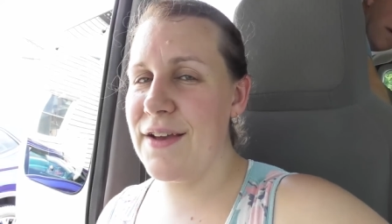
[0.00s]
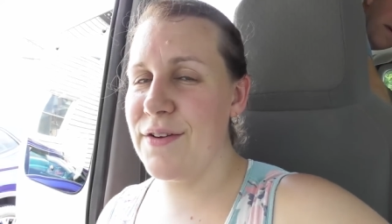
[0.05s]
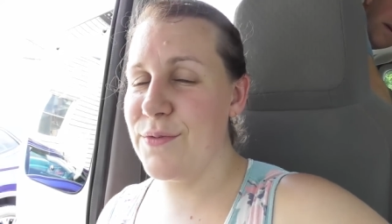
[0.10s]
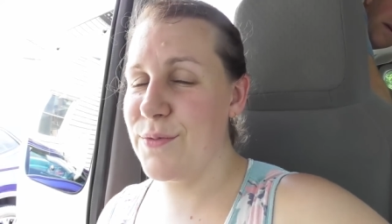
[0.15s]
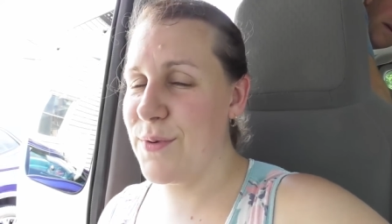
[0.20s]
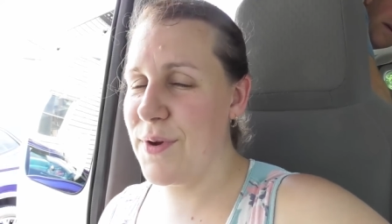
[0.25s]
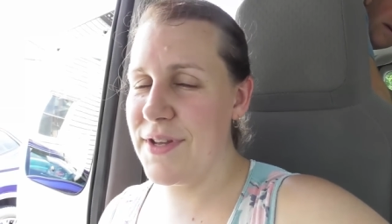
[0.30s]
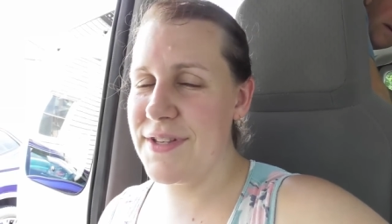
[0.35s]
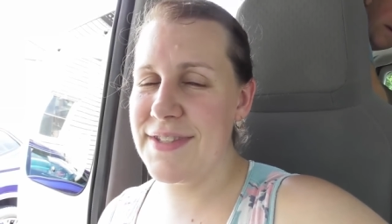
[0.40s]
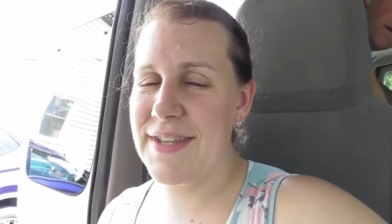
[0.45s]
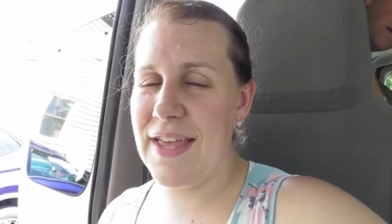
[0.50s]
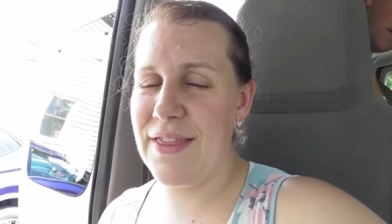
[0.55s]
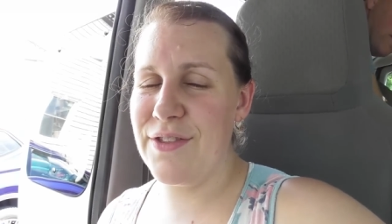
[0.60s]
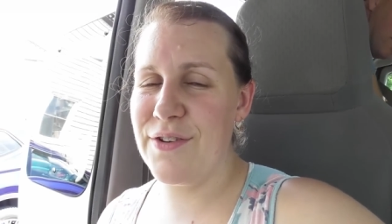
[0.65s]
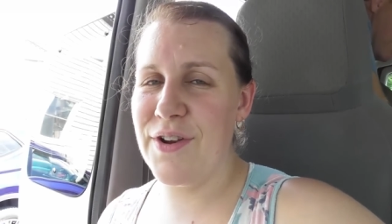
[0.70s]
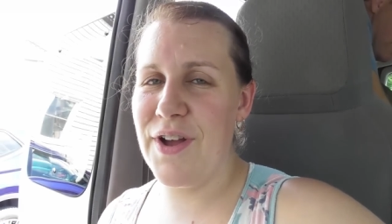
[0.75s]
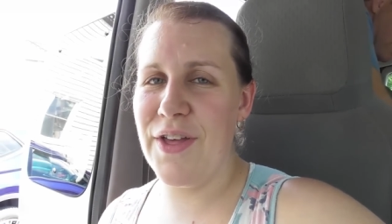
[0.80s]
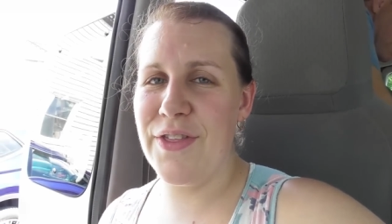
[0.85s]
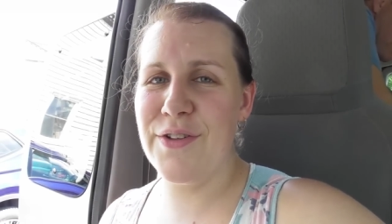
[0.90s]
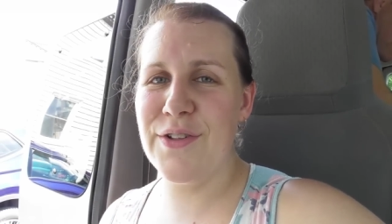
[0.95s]
was at
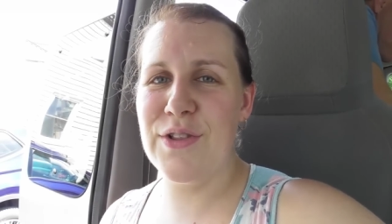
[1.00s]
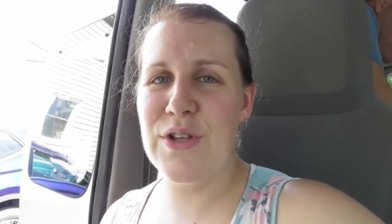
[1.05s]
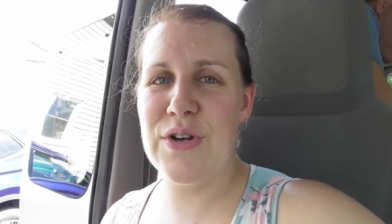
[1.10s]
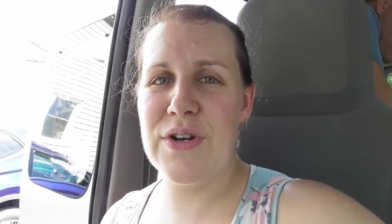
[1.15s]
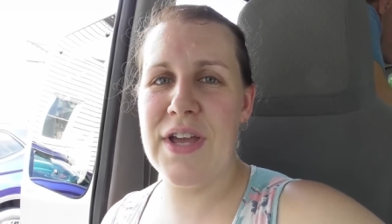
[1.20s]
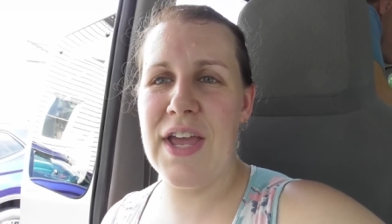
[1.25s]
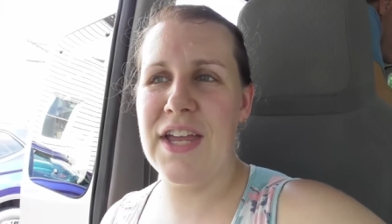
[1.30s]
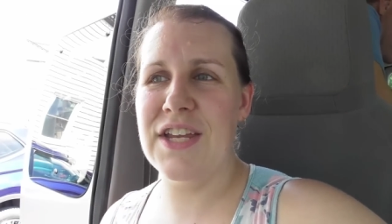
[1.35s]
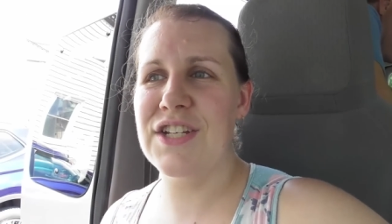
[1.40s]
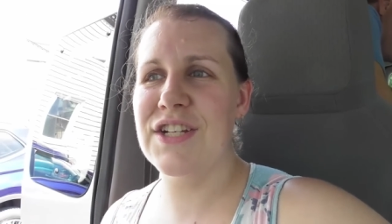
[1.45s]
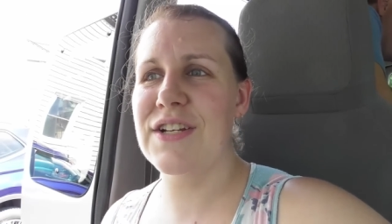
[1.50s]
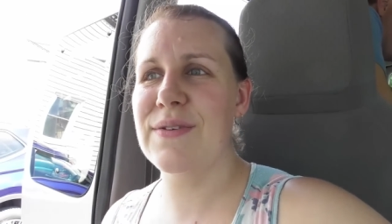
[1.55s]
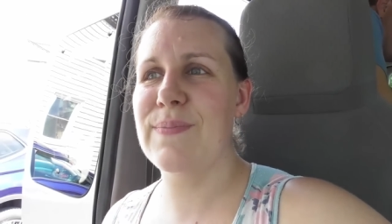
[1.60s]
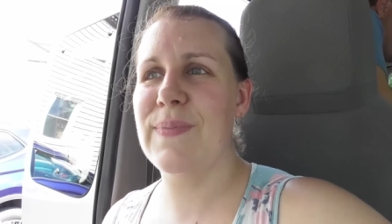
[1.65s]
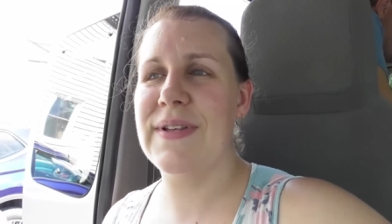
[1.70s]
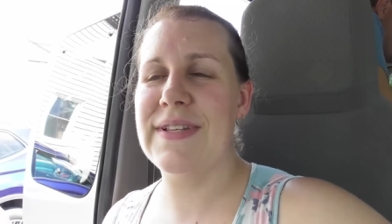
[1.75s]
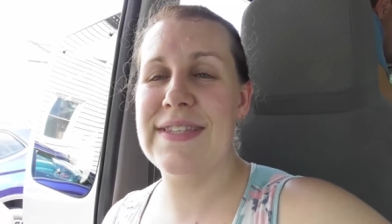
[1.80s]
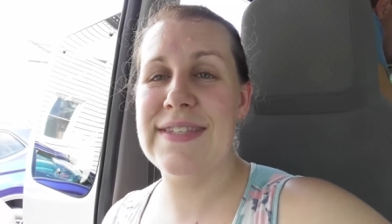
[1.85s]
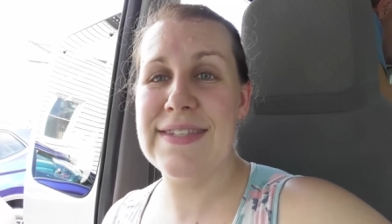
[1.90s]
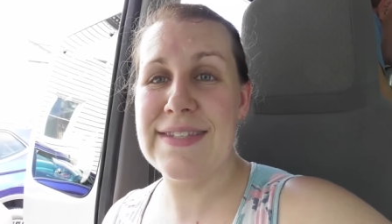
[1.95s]
their other location,
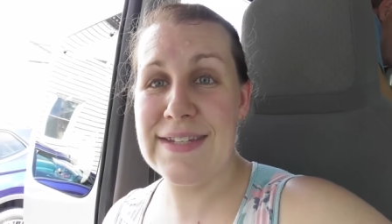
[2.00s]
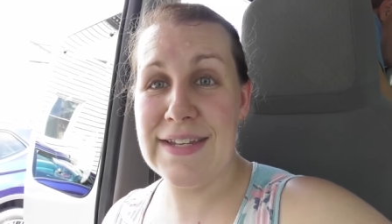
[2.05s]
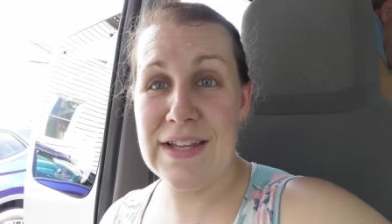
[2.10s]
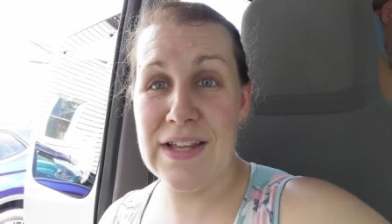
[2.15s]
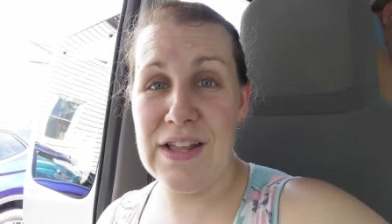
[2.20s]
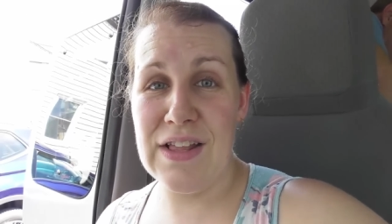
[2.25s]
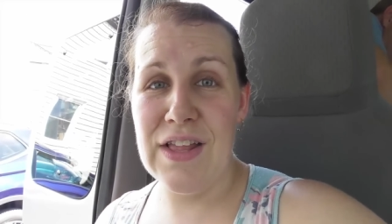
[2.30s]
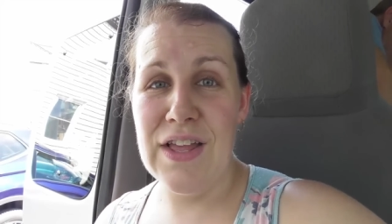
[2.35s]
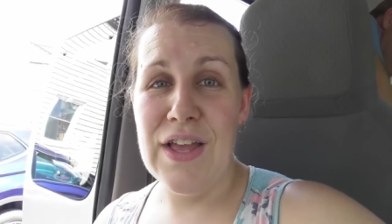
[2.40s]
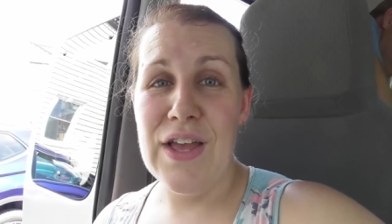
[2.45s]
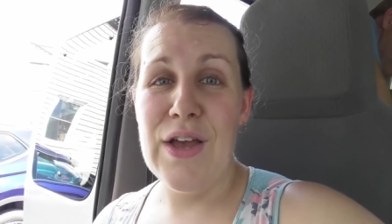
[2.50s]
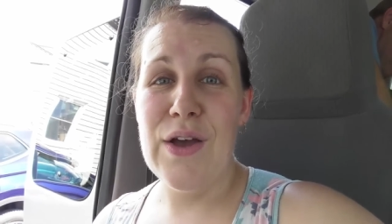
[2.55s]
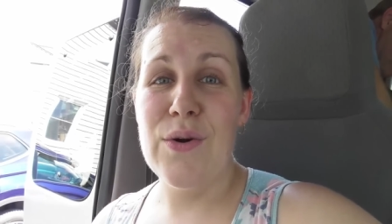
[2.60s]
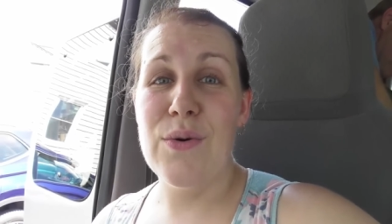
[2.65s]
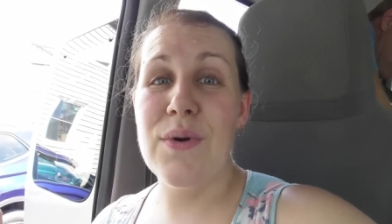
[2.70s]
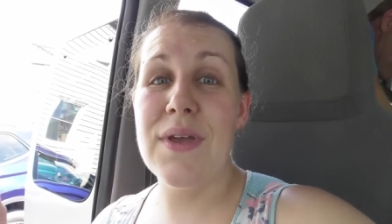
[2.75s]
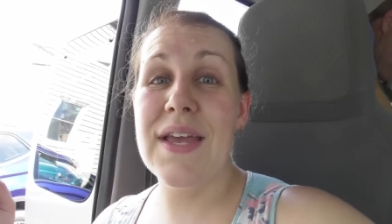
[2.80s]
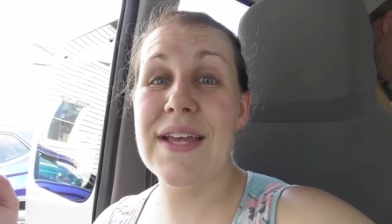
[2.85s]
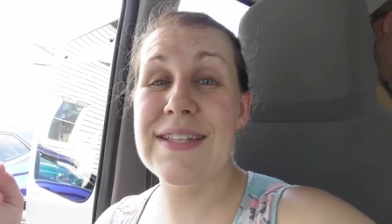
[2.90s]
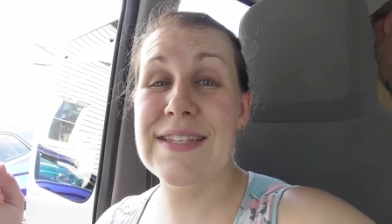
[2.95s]
but still,
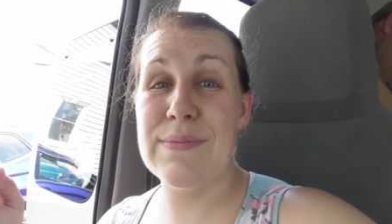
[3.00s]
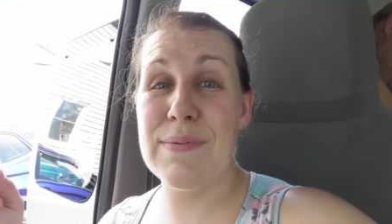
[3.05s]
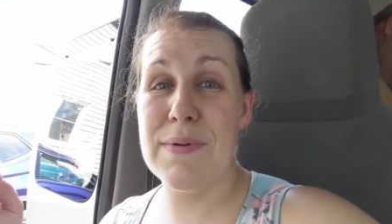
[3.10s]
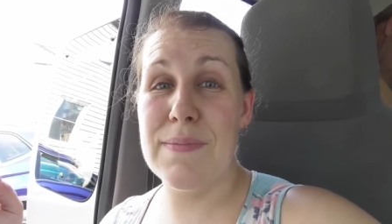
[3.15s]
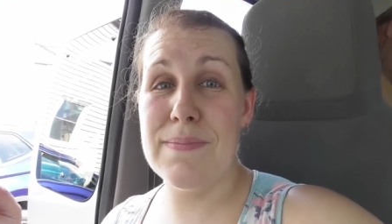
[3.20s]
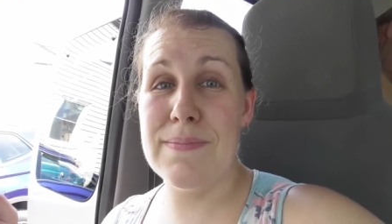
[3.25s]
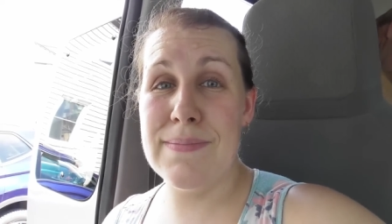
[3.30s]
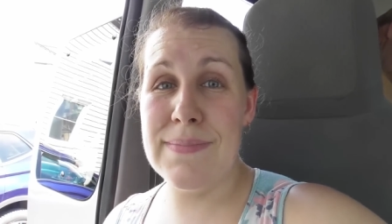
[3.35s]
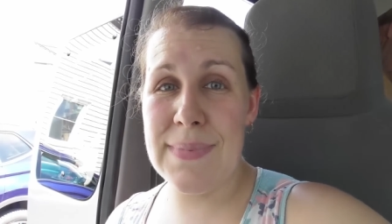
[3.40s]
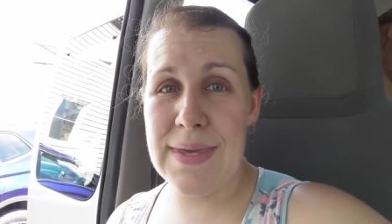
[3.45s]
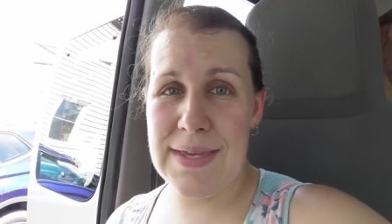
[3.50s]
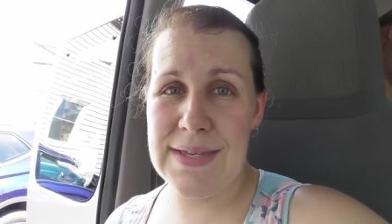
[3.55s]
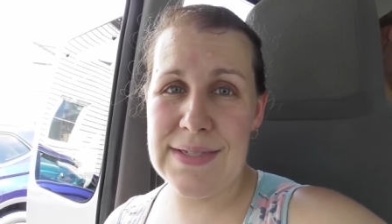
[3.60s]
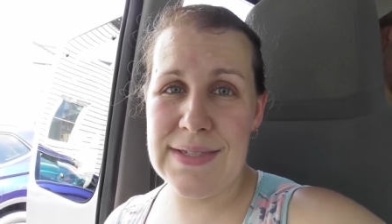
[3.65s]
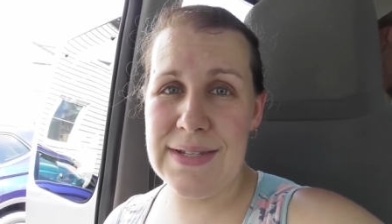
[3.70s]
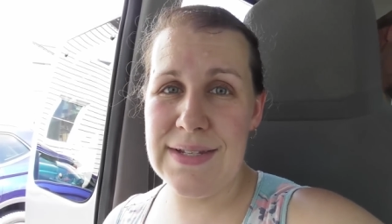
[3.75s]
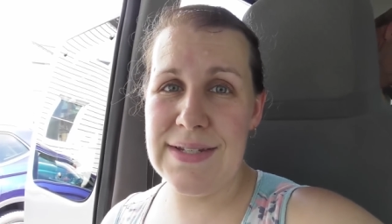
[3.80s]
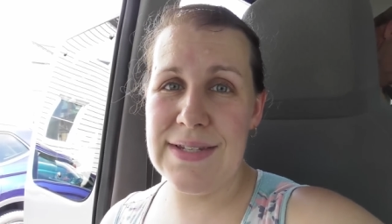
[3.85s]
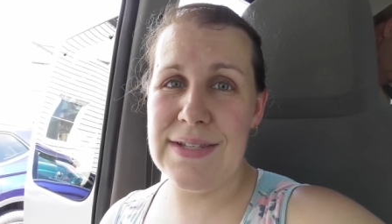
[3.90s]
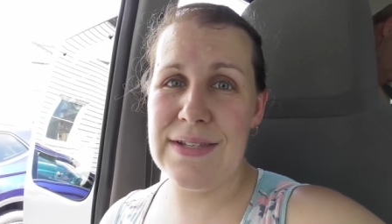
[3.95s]
we got some
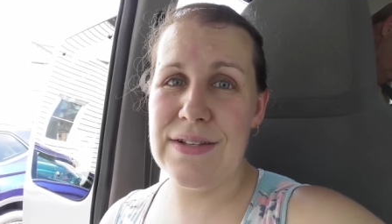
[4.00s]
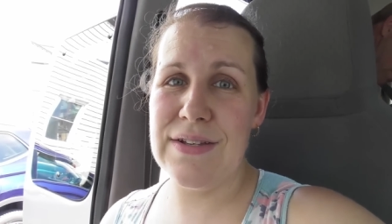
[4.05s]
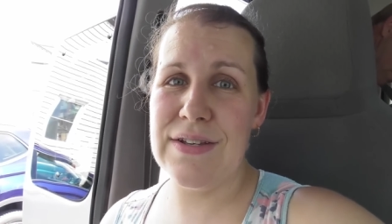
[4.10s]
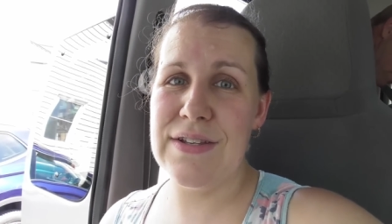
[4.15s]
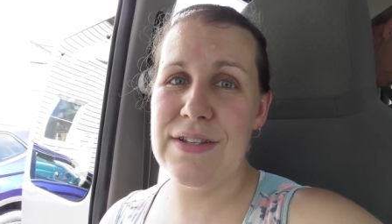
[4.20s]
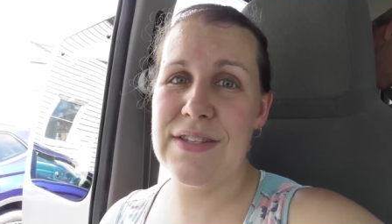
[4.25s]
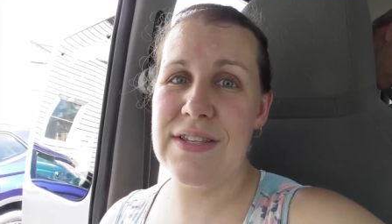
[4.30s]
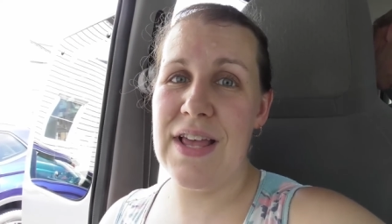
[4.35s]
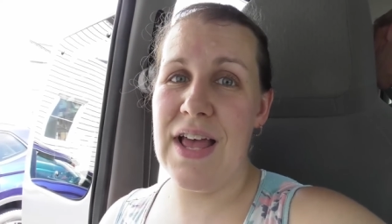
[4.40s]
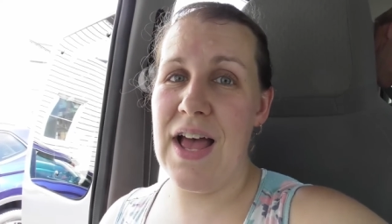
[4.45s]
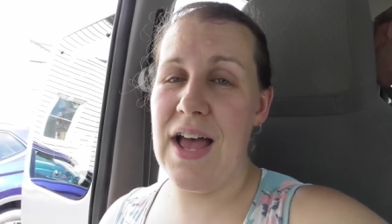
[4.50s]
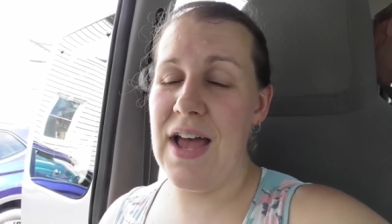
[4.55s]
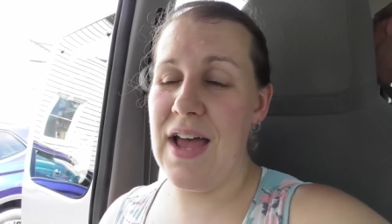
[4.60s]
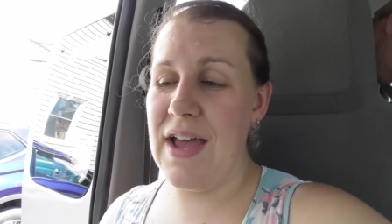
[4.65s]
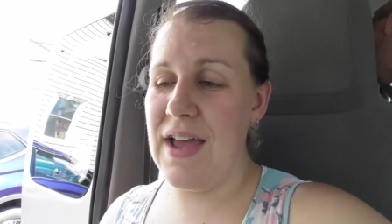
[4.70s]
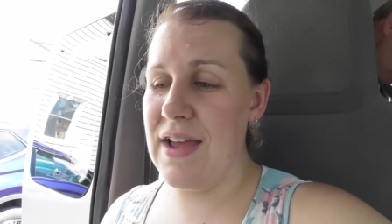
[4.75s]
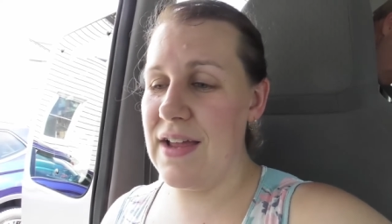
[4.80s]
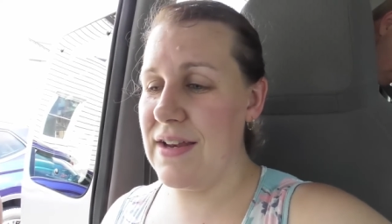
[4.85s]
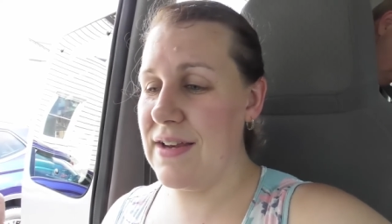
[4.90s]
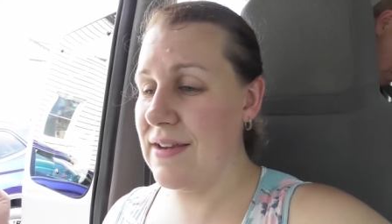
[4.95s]
amazing deals
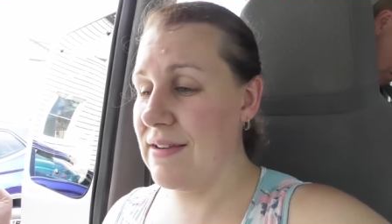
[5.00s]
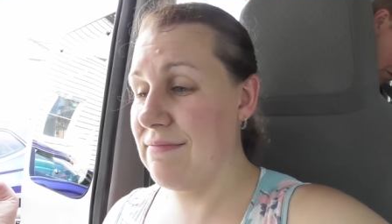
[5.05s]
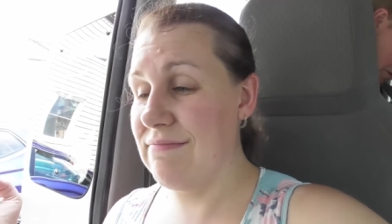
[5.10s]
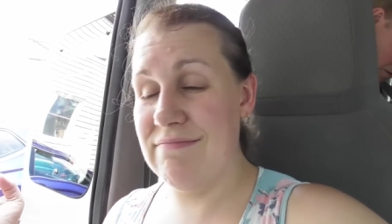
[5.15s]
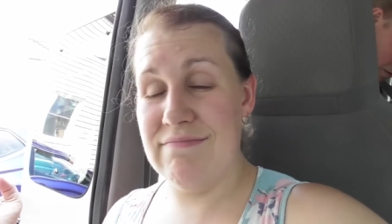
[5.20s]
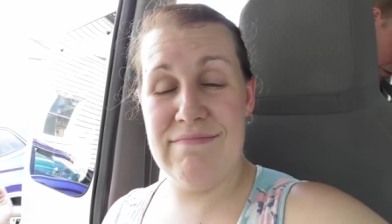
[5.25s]
on